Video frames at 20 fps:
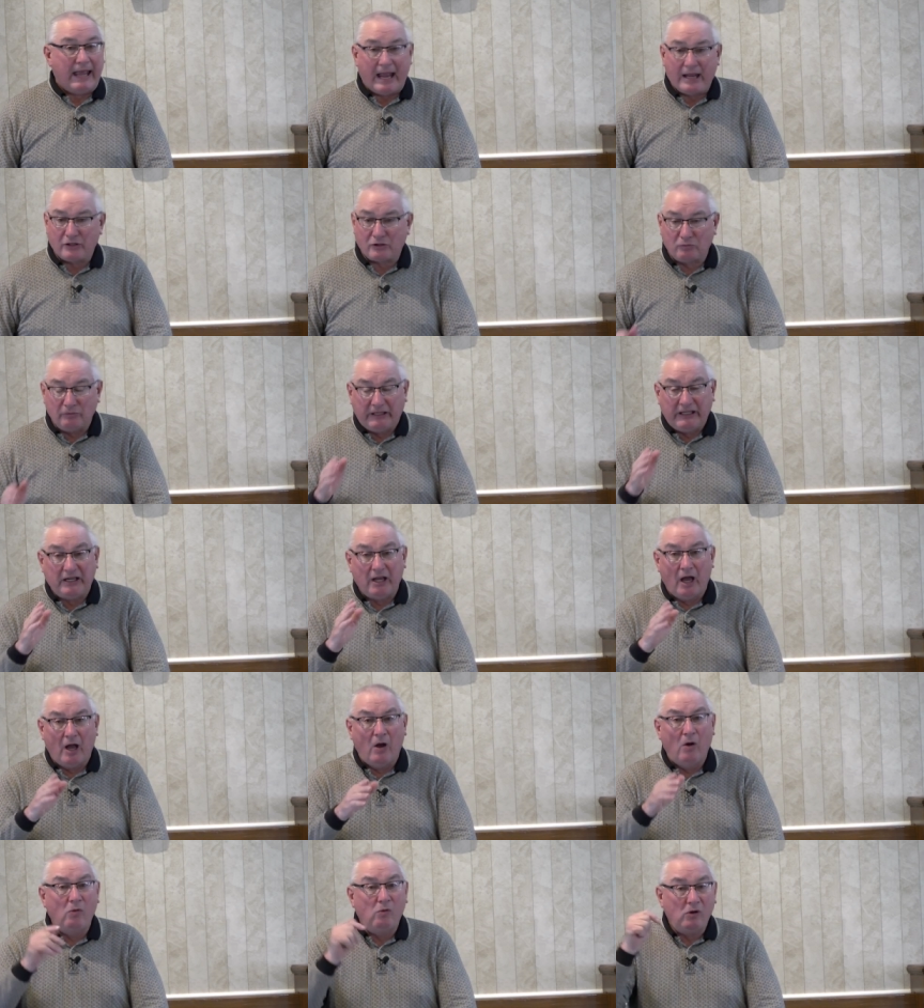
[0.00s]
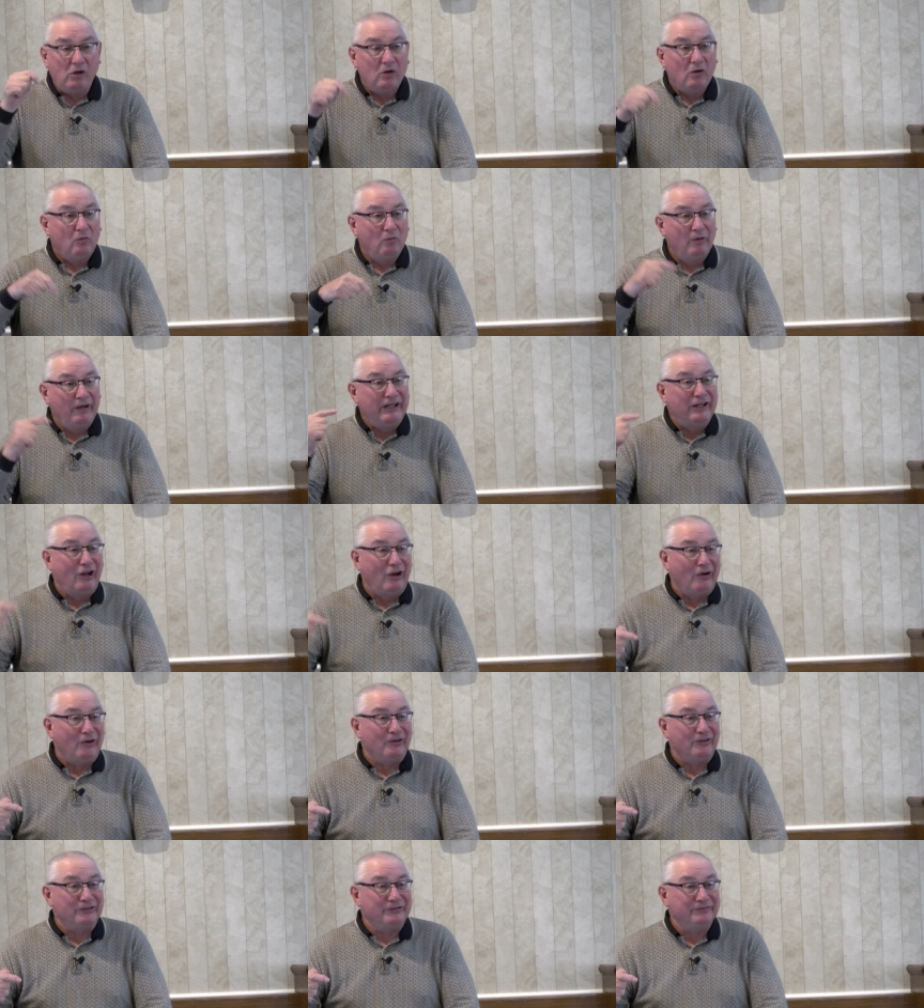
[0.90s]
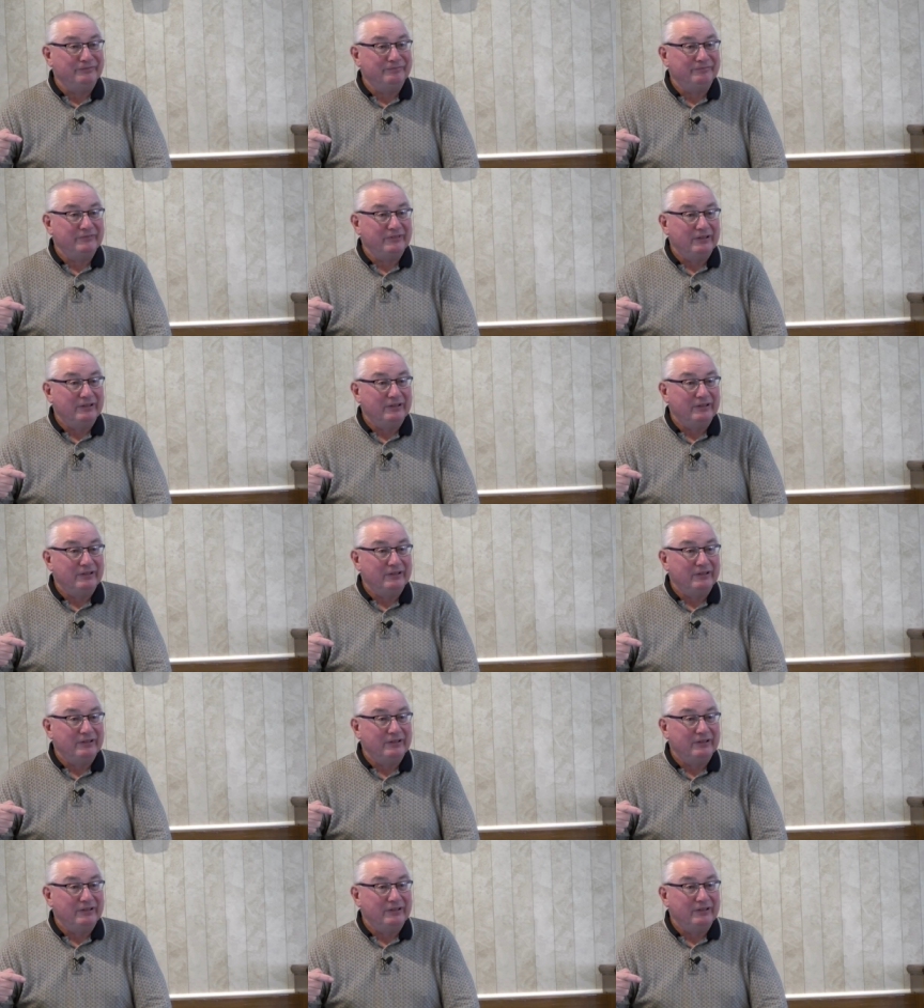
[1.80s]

as we go, we learn.